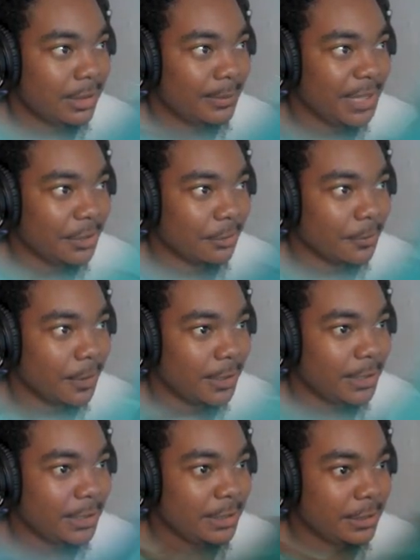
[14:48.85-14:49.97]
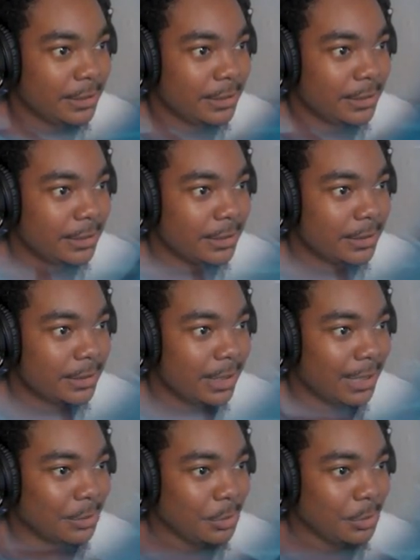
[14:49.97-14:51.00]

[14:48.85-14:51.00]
Come here, Froggy. I know